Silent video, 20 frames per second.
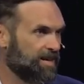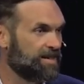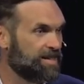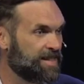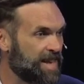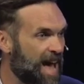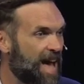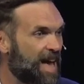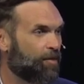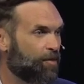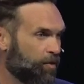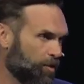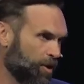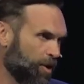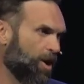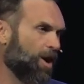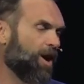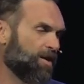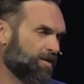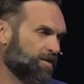Death
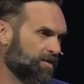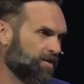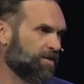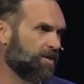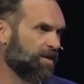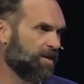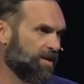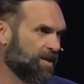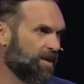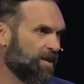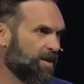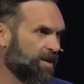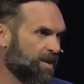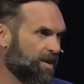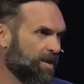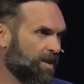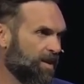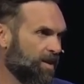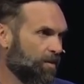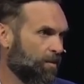lost,
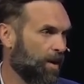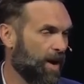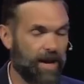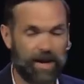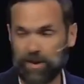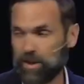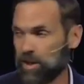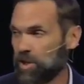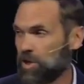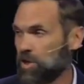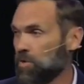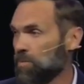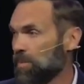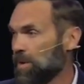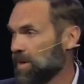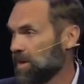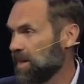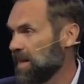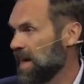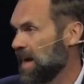right? And the
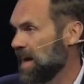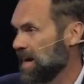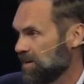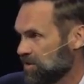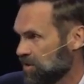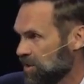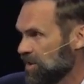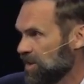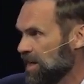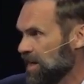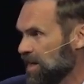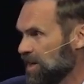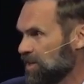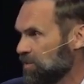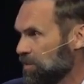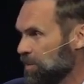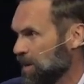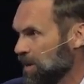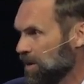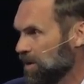humiliation that he
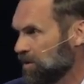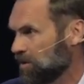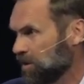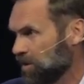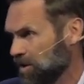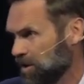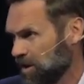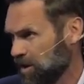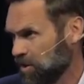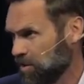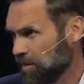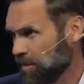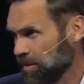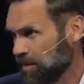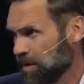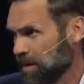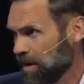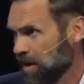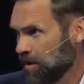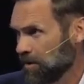experienced on the, humi-
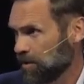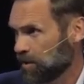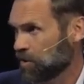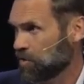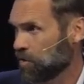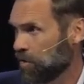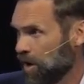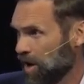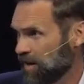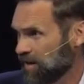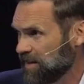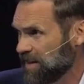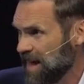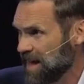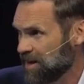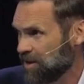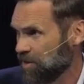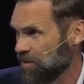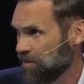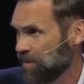on the cross,
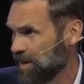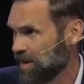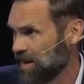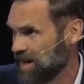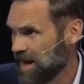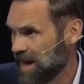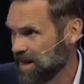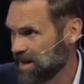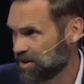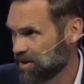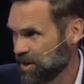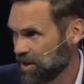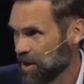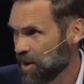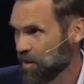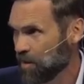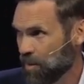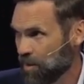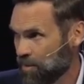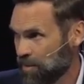that humiliation
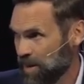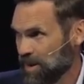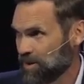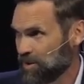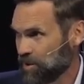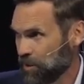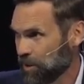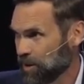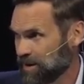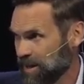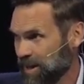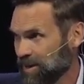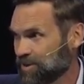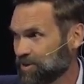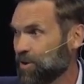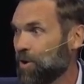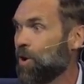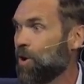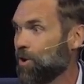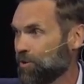would be towards
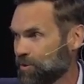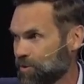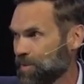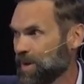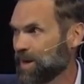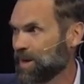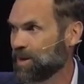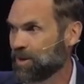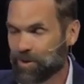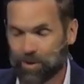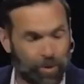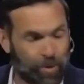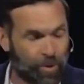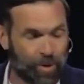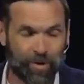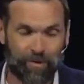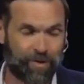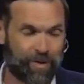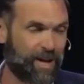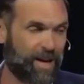his ultimate
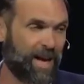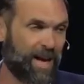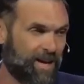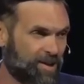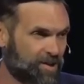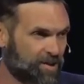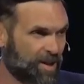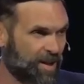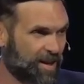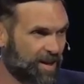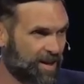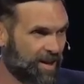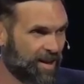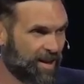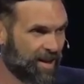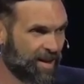glorification.